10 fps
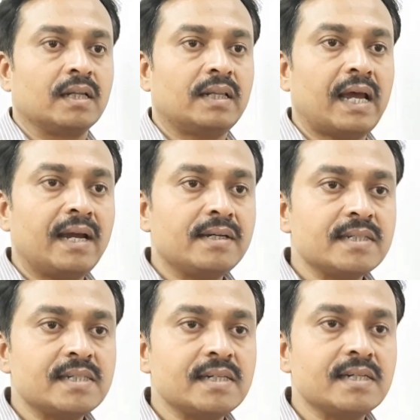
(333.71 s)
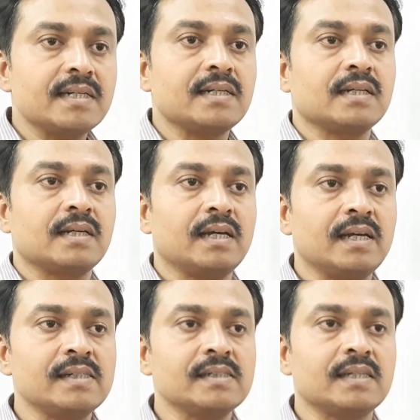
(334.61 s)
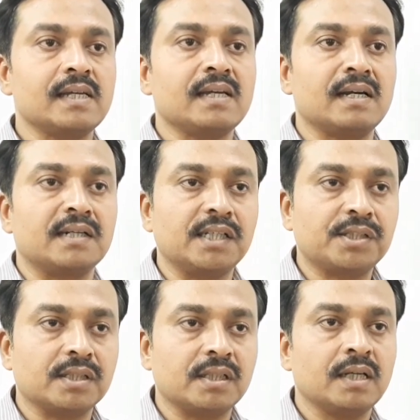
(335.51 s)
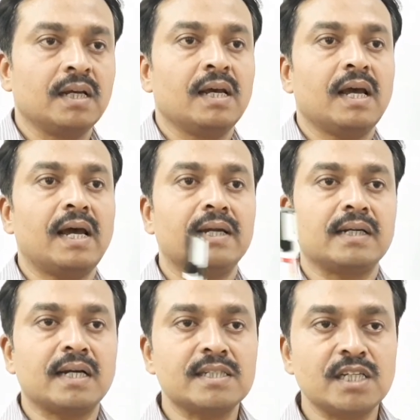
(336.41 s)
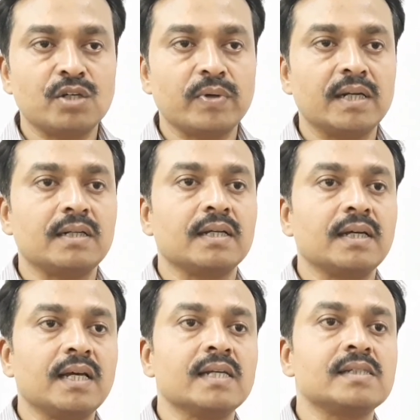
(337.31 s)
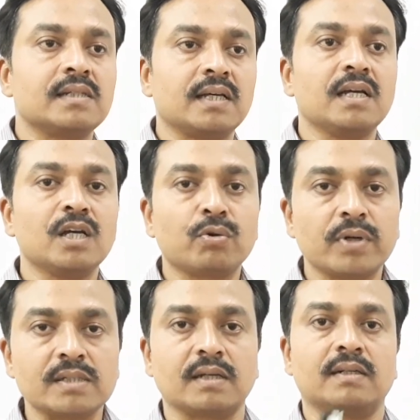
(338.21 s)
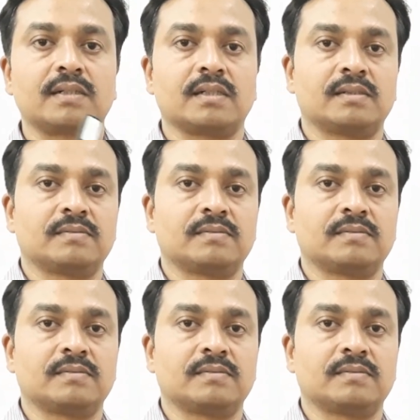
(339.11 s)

The antecedent is the condition and consequent is the result.